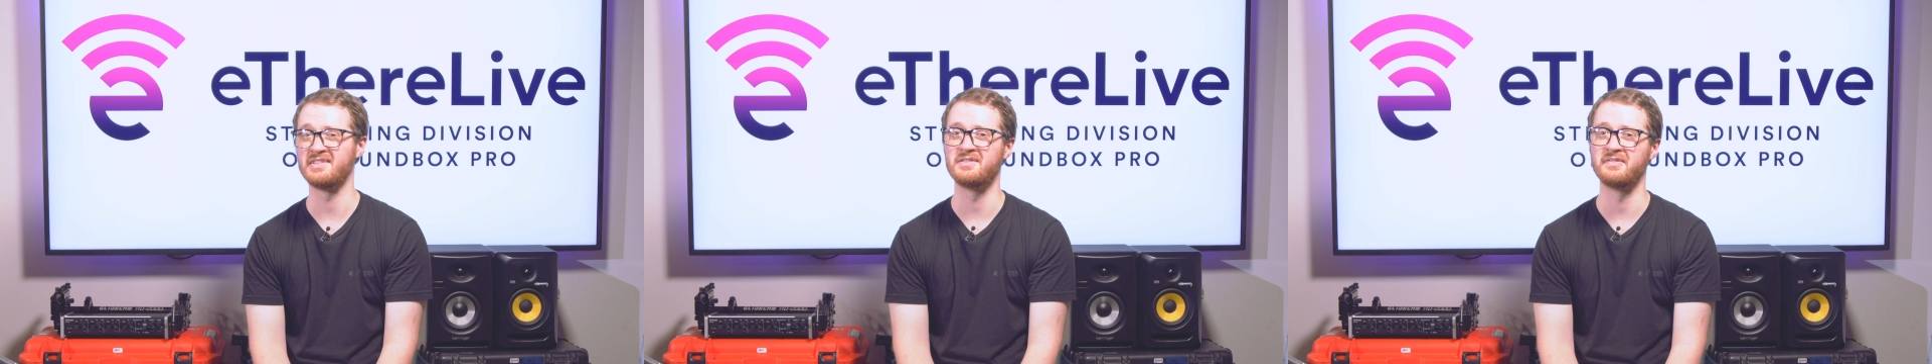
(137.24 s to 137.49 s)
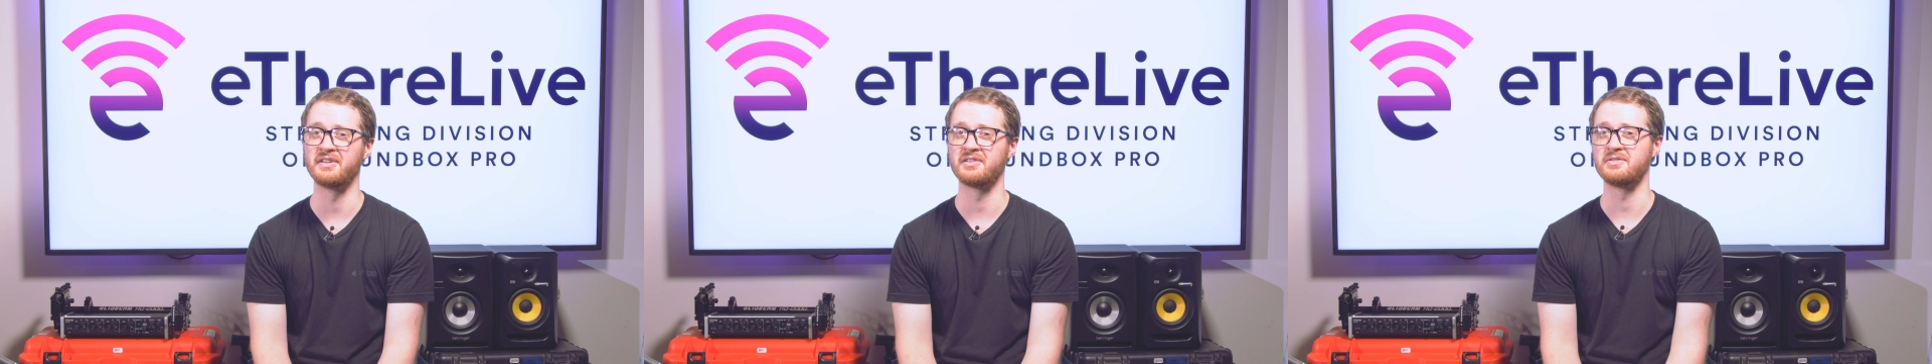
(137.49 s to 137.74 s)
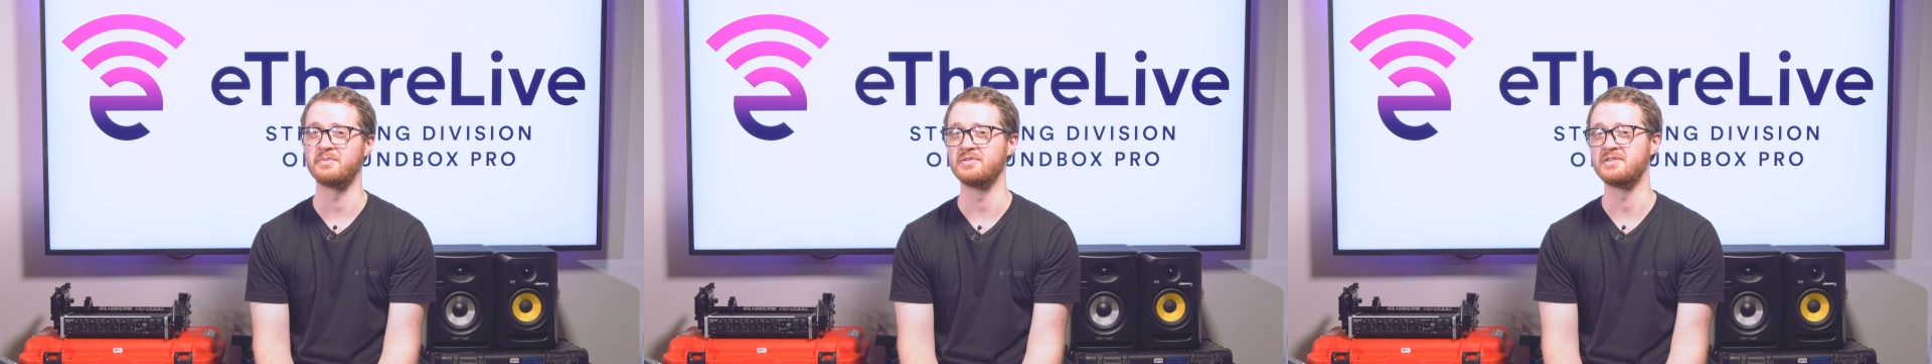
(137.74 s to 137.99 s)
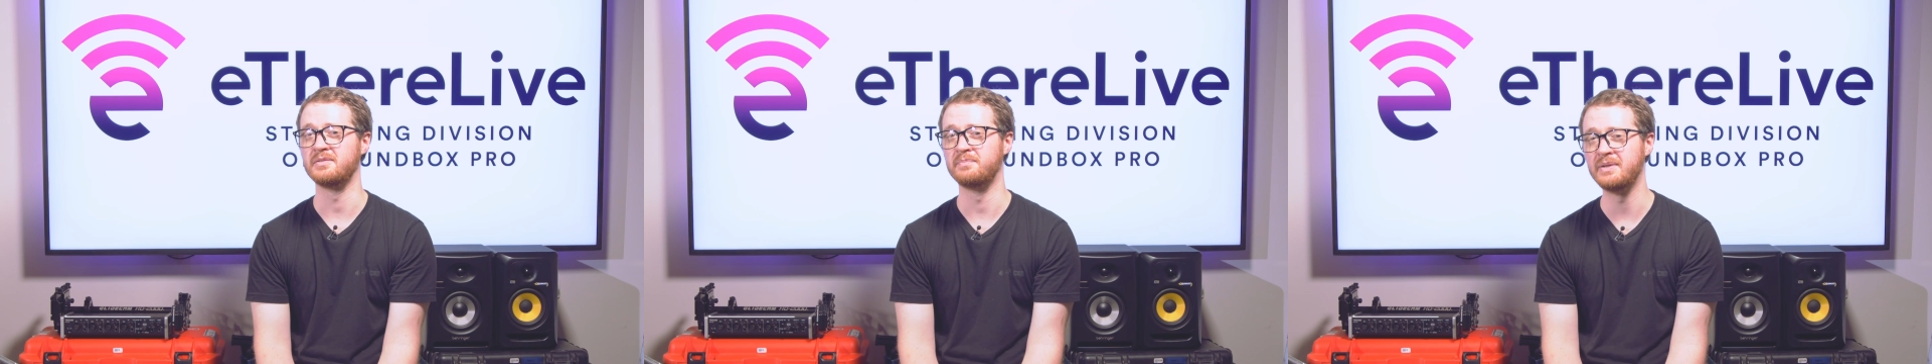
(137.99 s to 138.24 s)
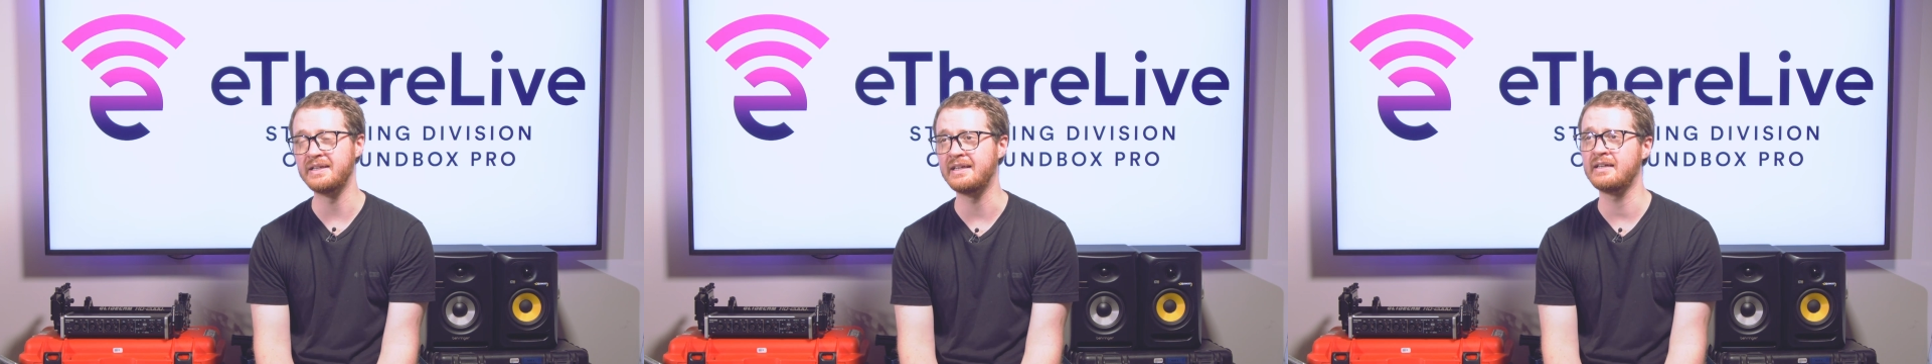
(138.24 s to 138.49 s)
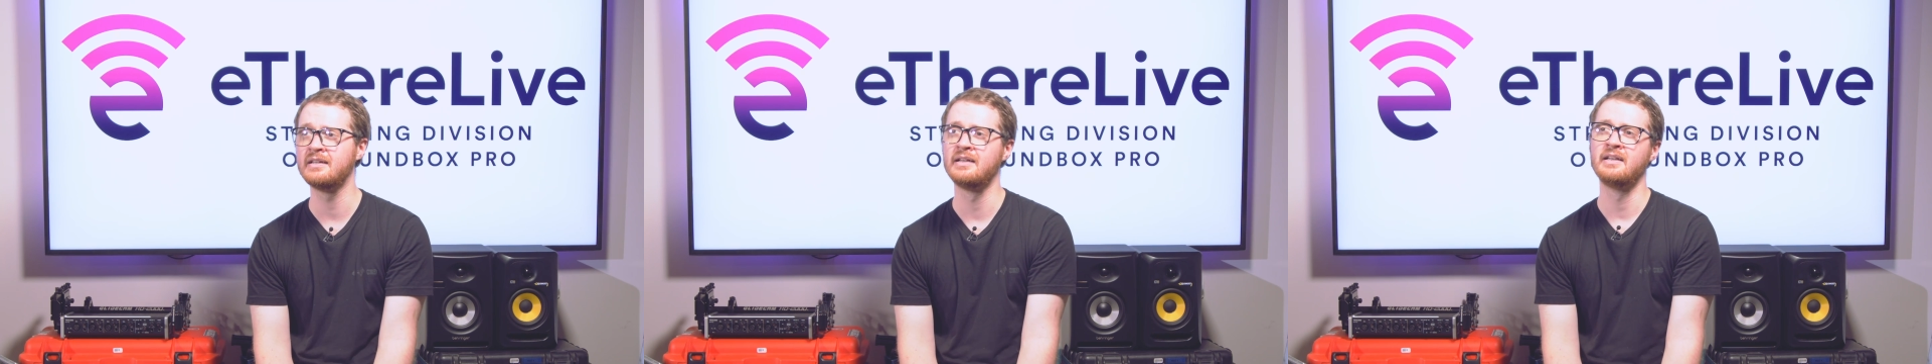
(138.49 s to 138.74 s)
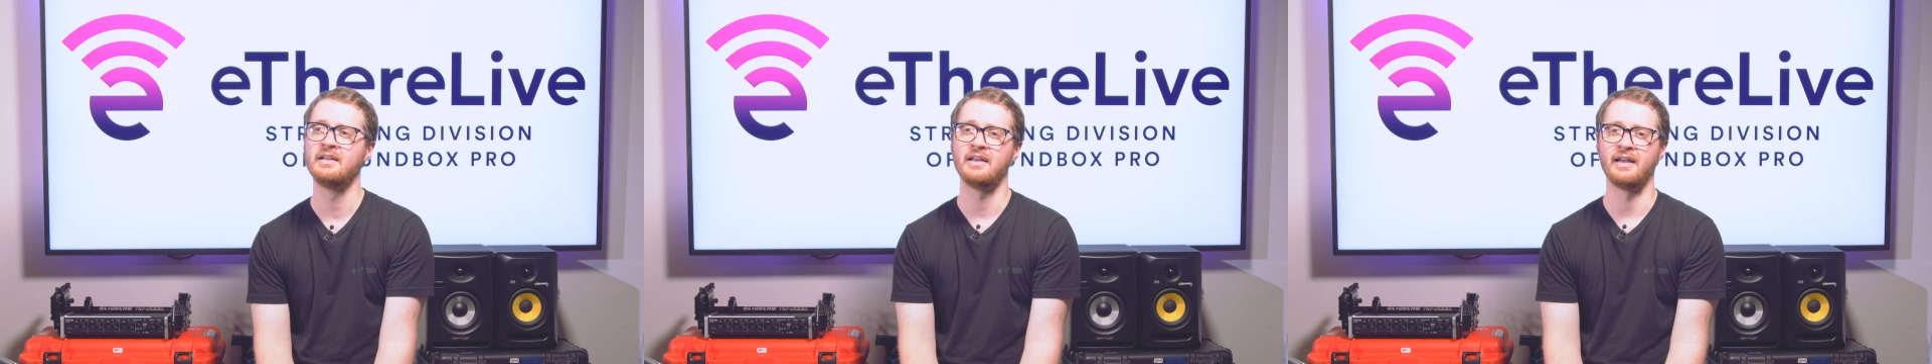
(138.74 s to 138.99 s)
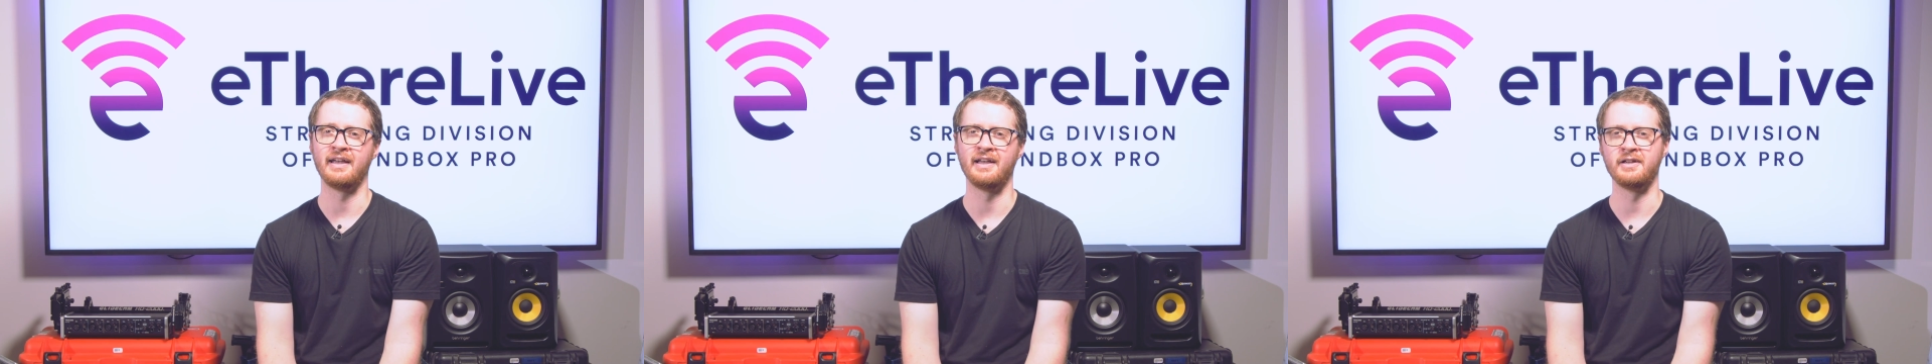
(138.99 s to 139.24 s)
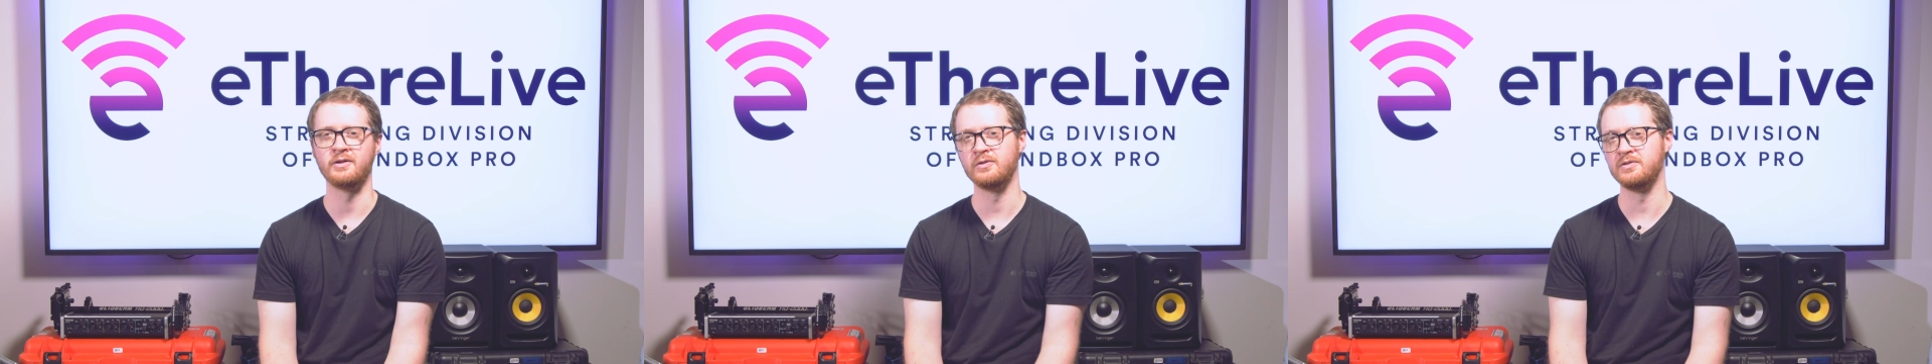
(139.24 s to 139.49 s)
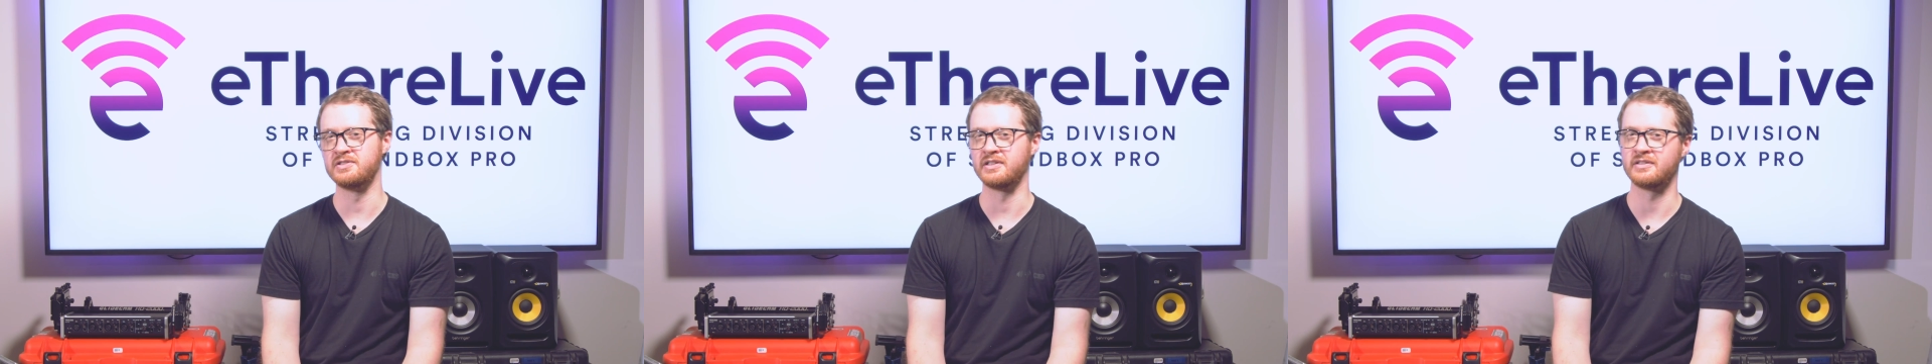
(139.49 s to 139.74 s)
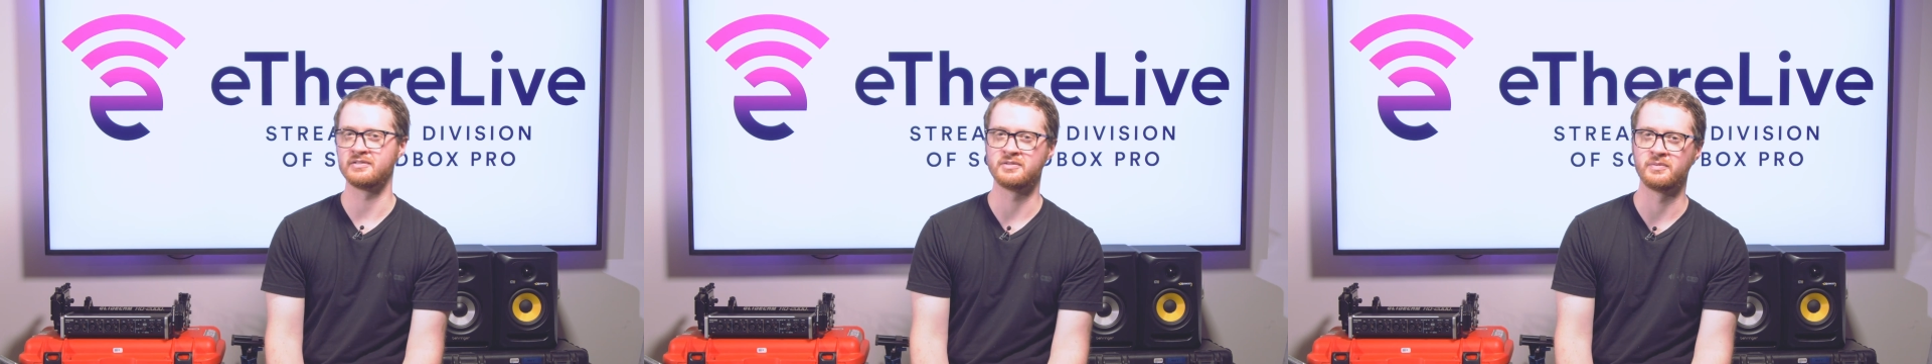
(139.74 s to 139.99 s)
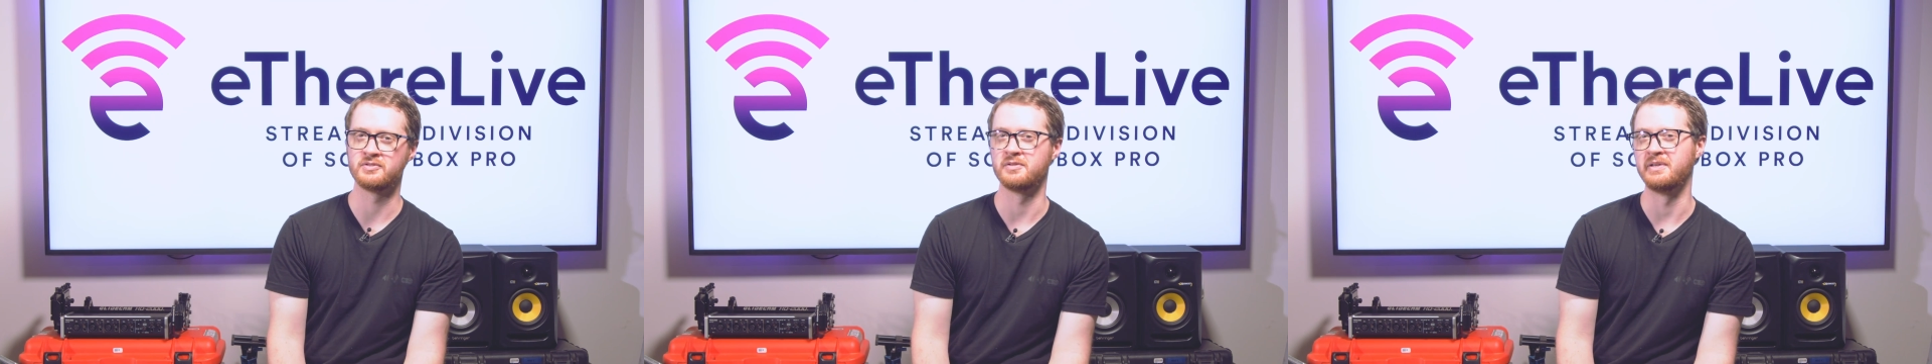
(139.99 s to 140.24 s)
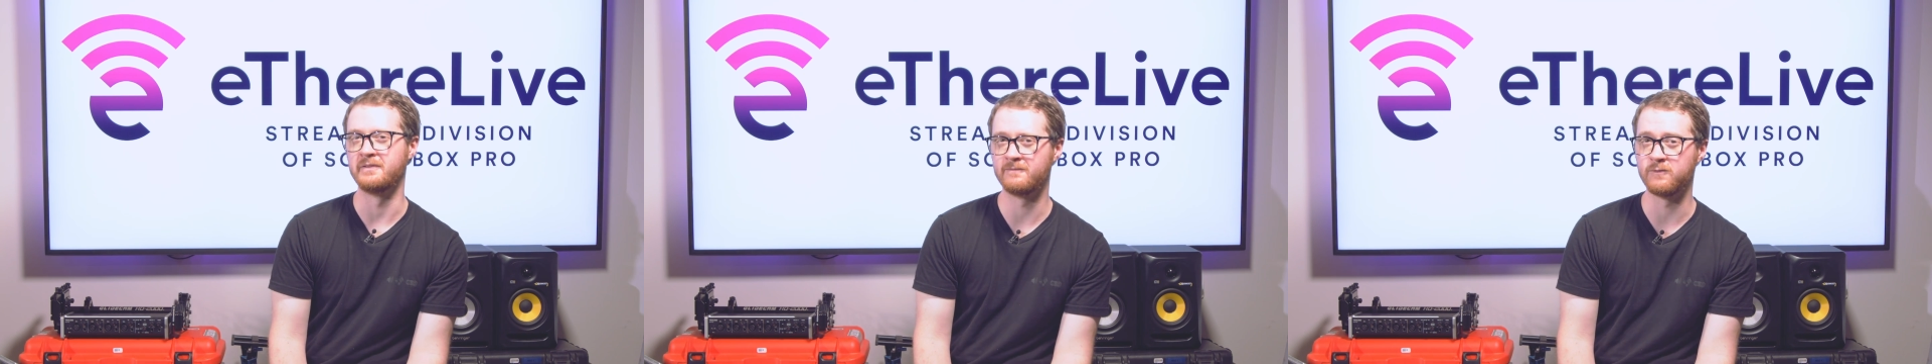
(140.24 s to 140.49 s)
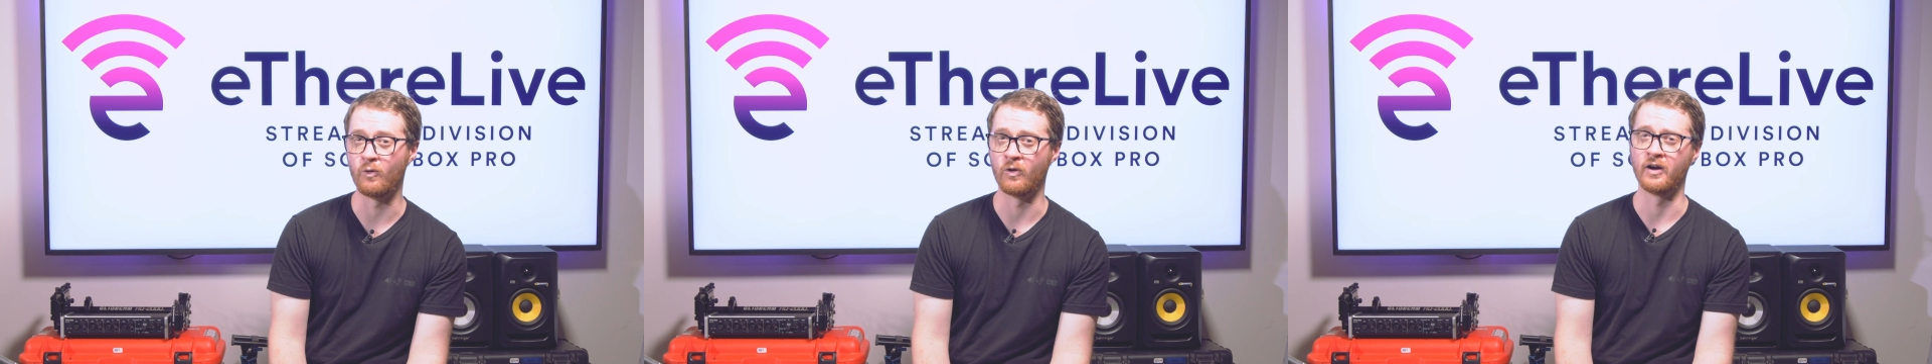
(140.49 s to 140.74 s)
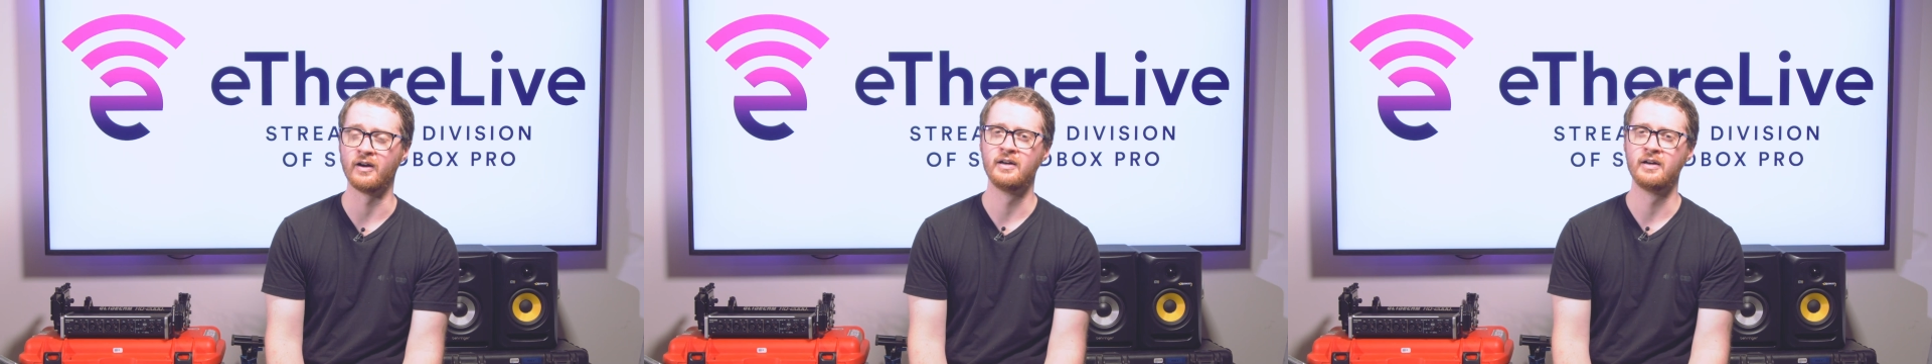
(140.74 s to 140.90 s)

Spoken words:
this video supposed to be and who is it supposed to be for?